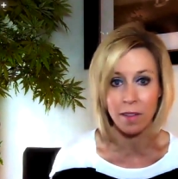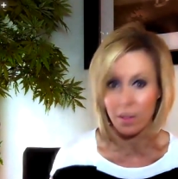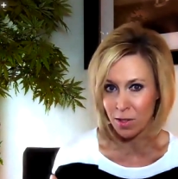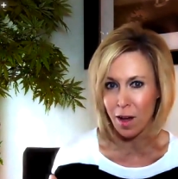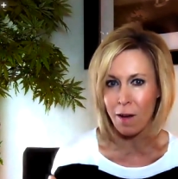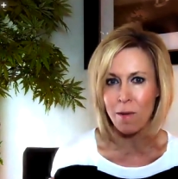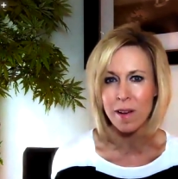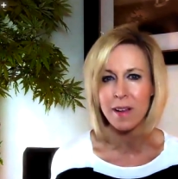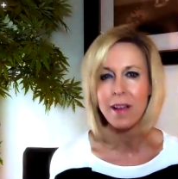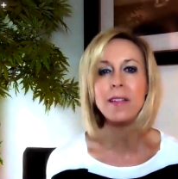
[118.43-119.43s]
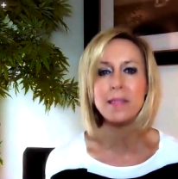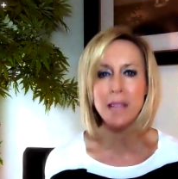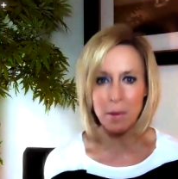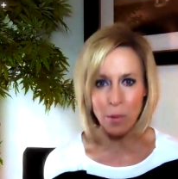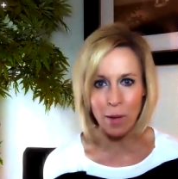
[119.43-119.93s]
If so, then
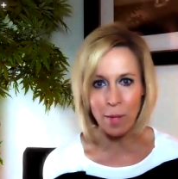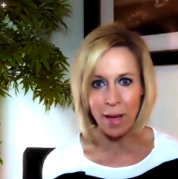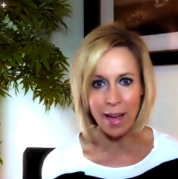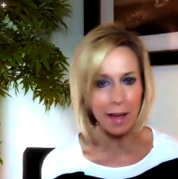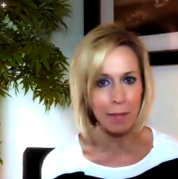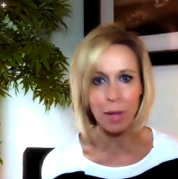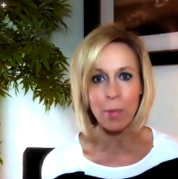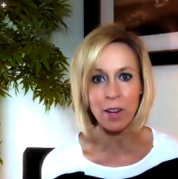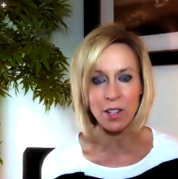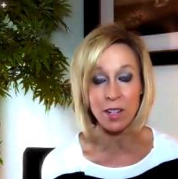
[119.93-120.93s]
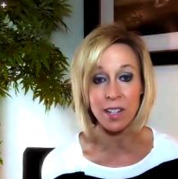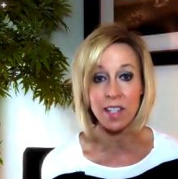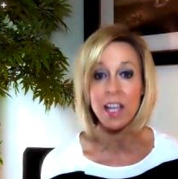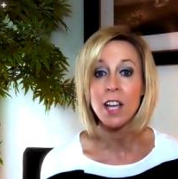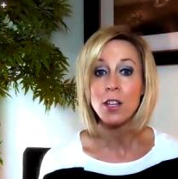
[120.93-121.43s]
tell me what my uh, blood pressure is.